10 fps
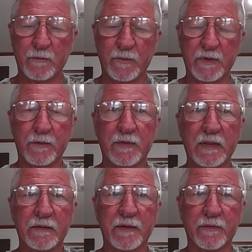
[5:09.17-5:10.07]
Well,
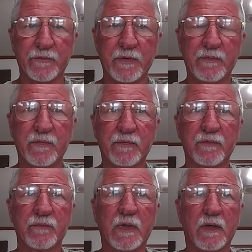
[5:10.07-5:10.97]
right there, Jesus
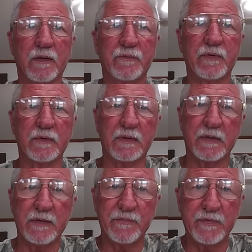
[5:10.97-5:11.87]
acknowledging that
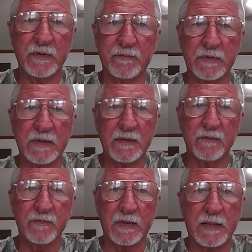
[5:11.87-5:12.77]
he's given
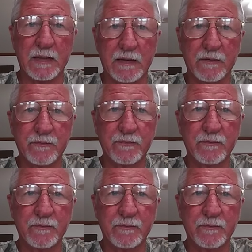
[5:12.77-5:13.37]
his life